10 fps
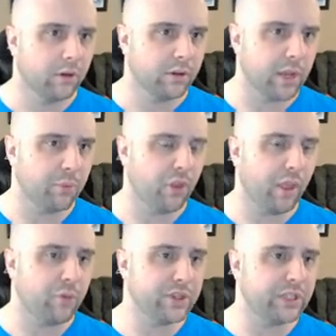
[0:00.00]
table,
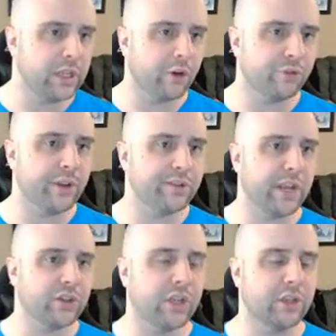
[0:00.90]
and we see our
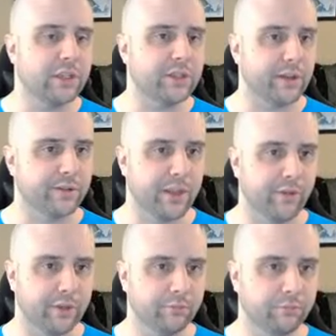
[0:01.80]
transaction ID is now
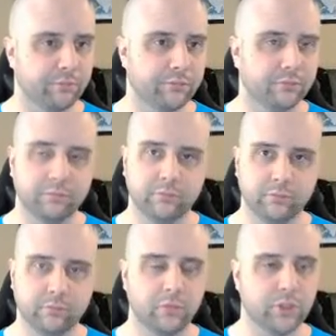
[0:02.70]
7.
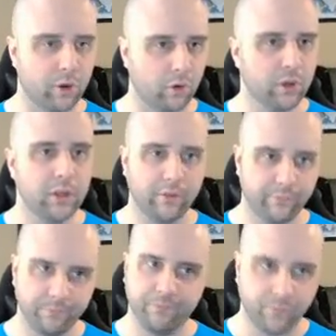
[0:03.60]
So
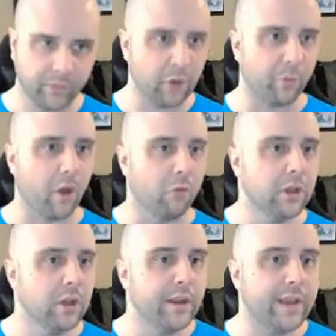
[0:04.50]
there we go.
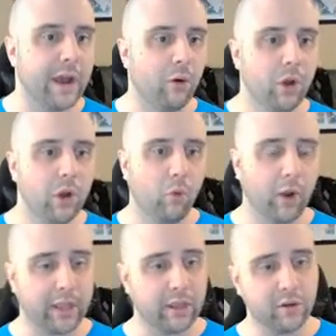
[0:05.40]
Now, what
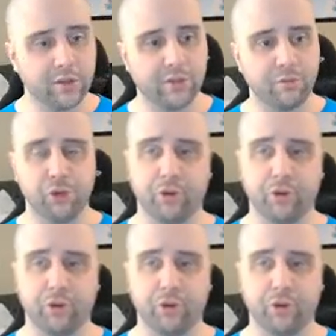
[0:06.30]
I can also do